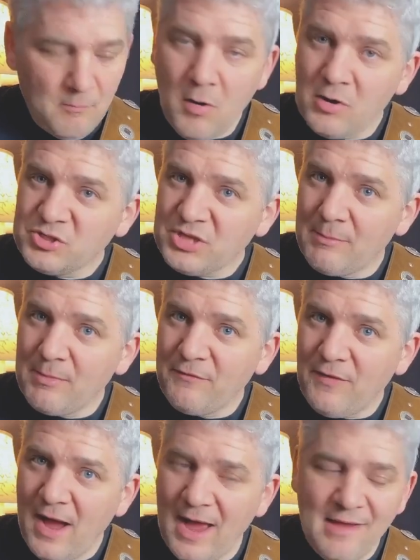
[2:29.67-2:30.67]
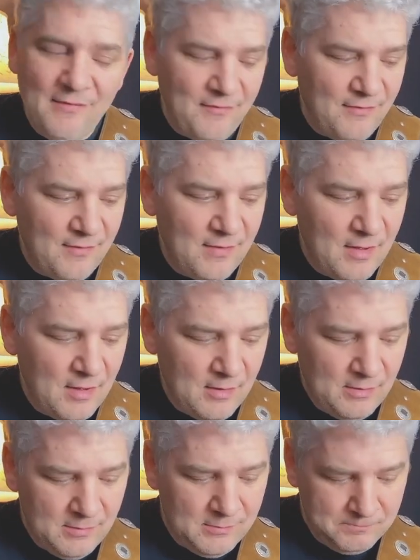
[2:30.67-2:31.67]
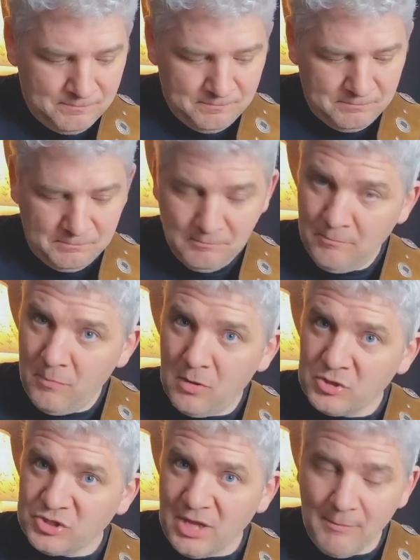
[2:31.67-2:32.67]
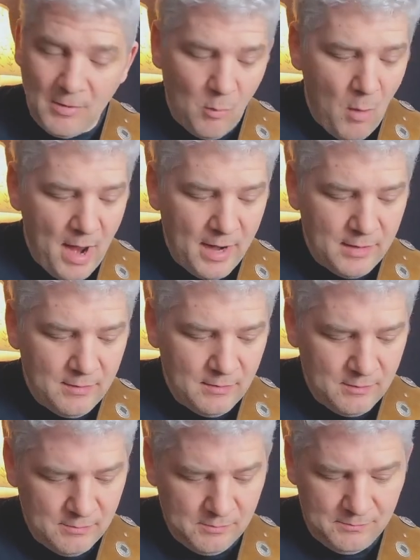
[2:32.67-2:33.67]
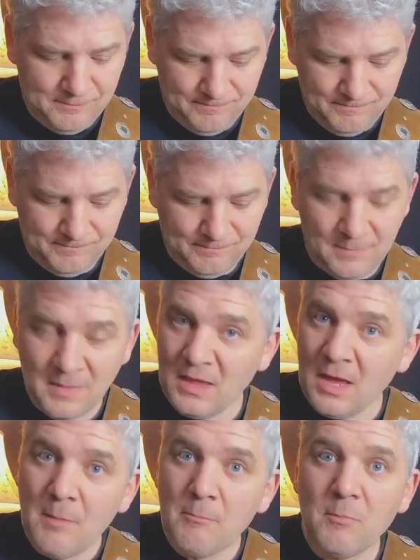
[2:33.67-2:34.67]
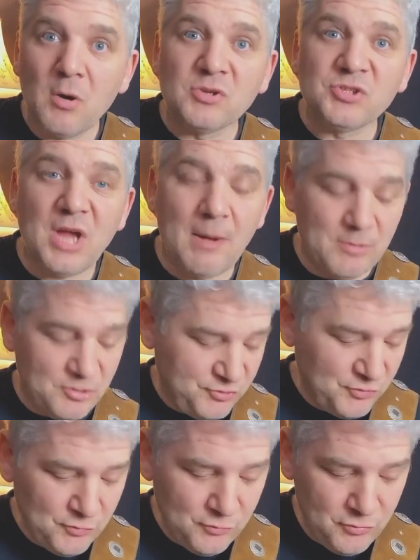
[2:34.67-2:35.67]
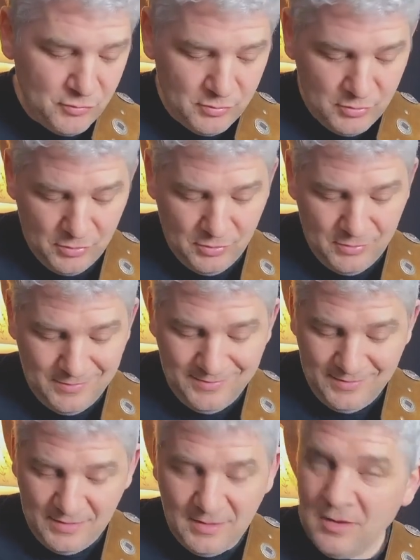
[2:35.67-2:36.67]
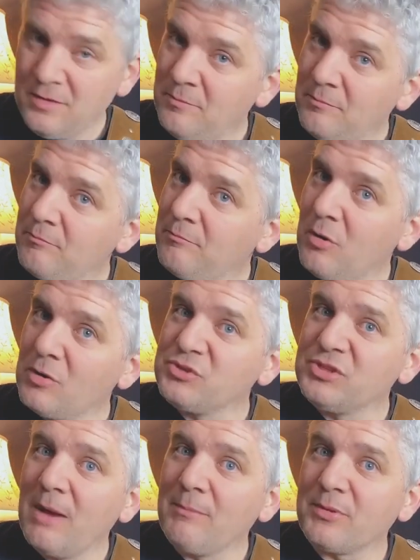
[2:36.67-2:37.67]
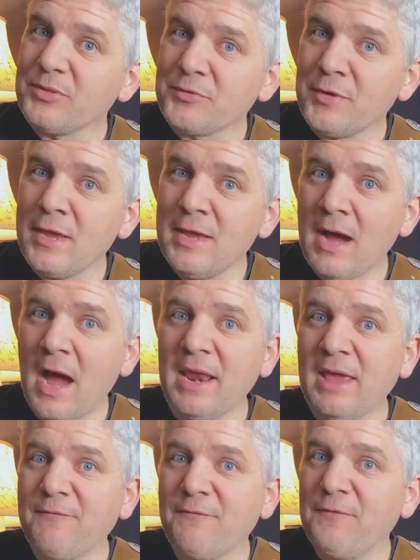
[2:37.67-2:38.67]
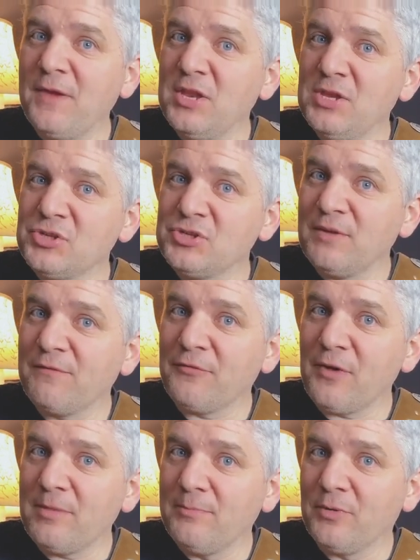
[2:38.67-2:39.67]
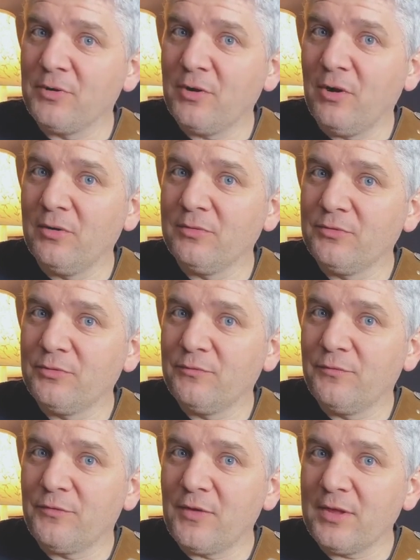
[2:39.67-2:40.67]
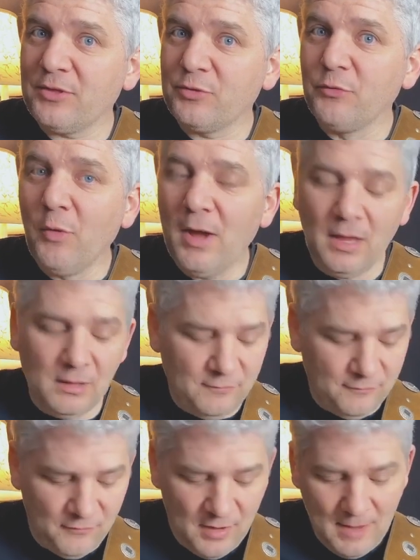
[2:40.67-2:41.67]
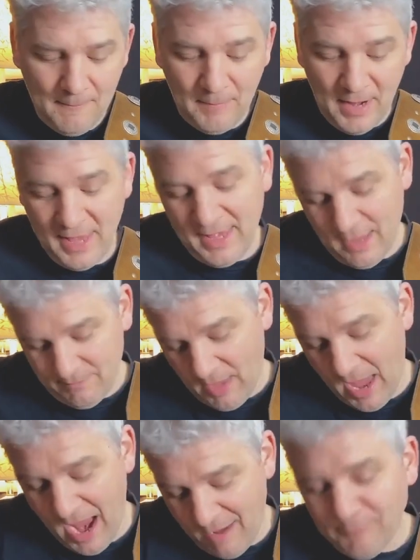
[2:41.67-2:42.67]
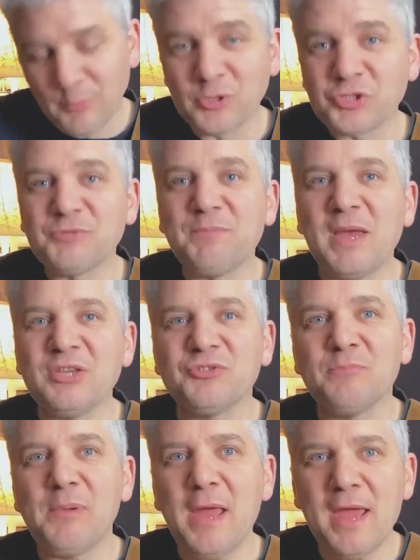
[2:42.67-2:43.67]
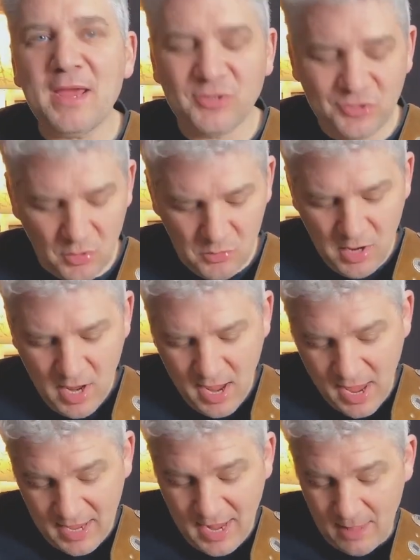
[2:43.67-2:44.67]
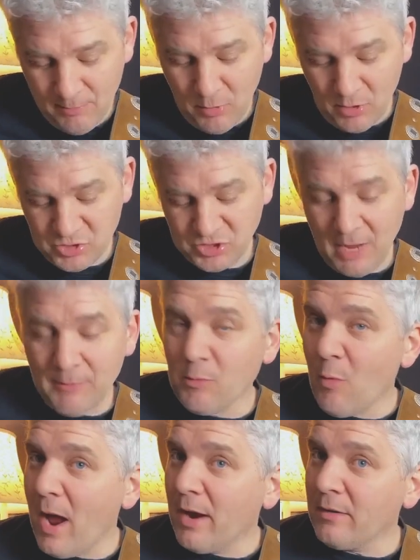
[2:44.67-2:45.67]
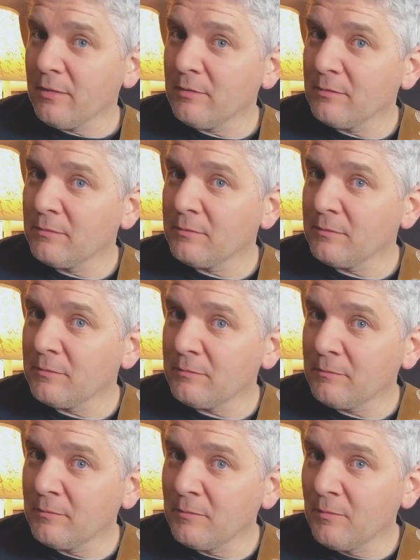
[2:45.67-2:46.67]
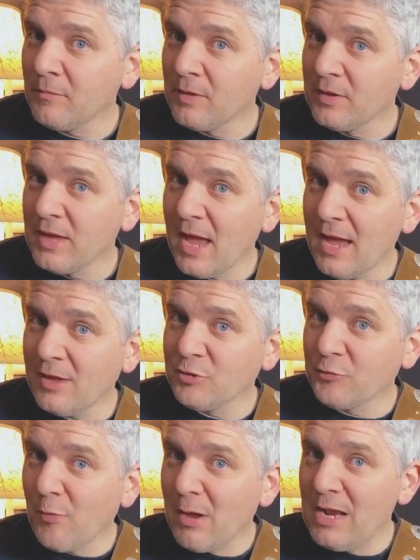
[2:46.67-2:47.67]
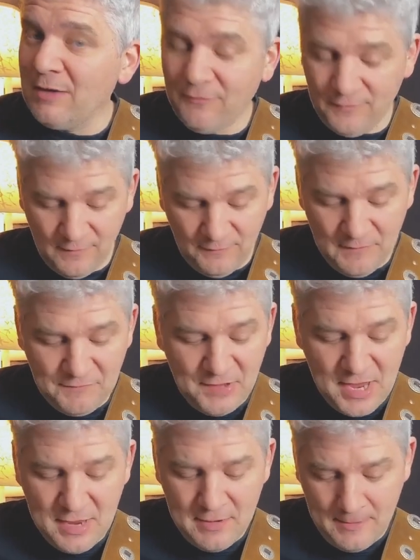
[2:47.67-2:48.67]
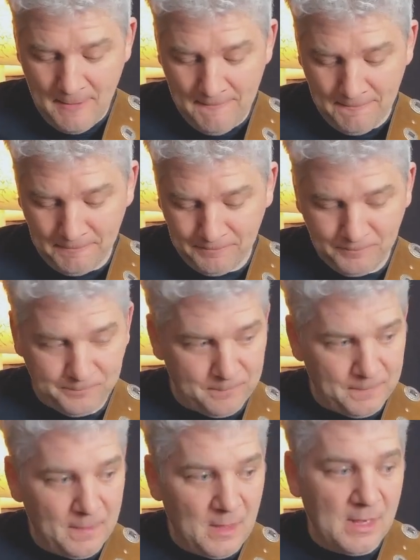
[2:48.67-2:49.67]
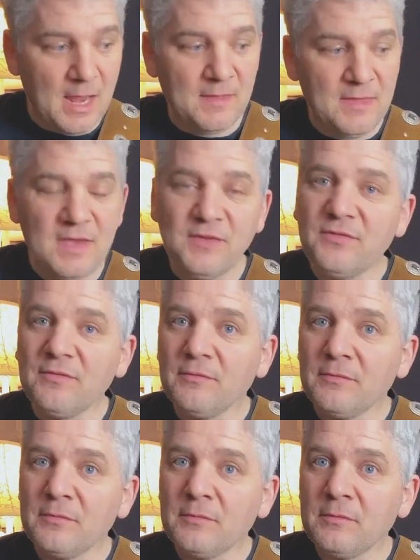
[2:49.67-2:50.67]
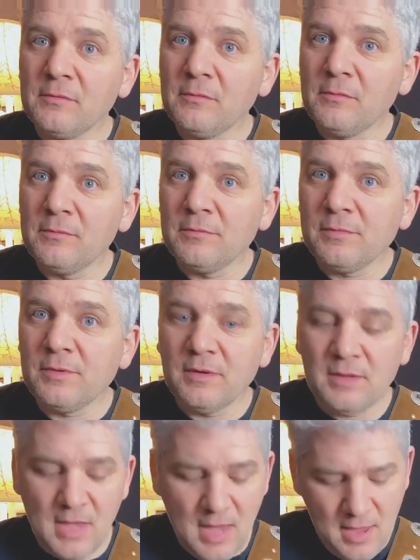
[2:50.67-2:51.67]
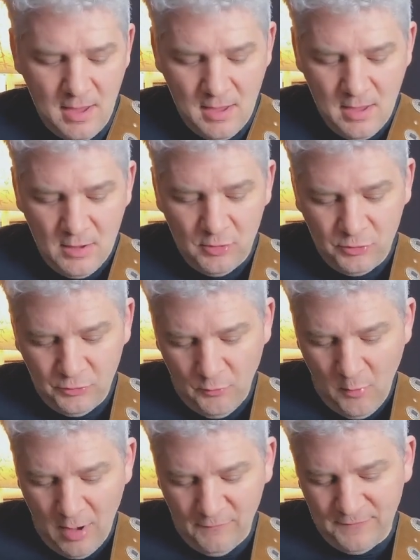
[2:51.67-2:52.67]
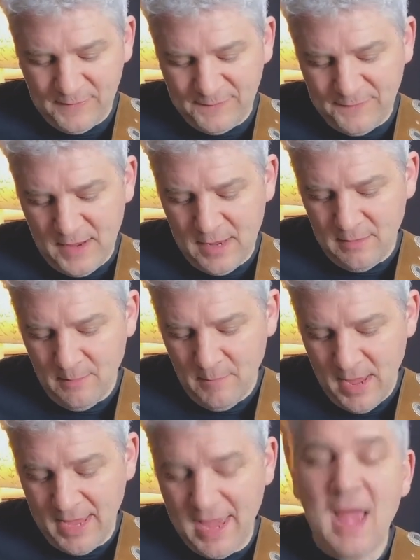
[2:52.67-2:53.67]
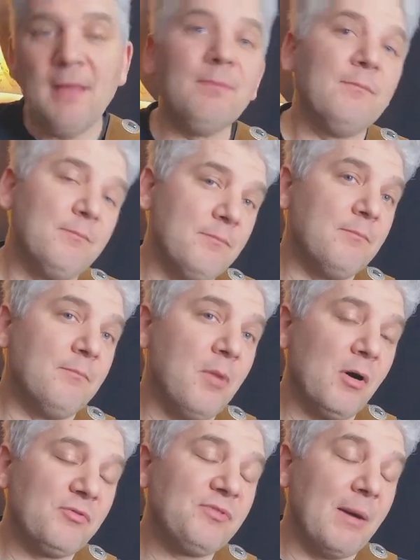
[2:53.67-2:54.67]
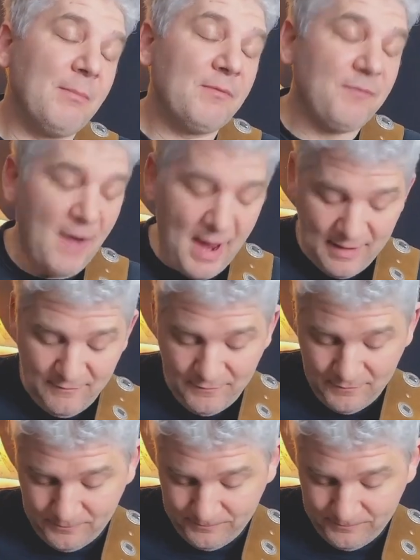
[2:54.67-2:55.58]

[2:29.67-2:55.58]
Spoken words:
box number 5, box number 1, box number 2, box number 3, and I finish the fretboard on fret 12, but I have more space to play. So again, box number 1, yeah, 12, 15, like this, yeah, 12, 15, again, box number 5,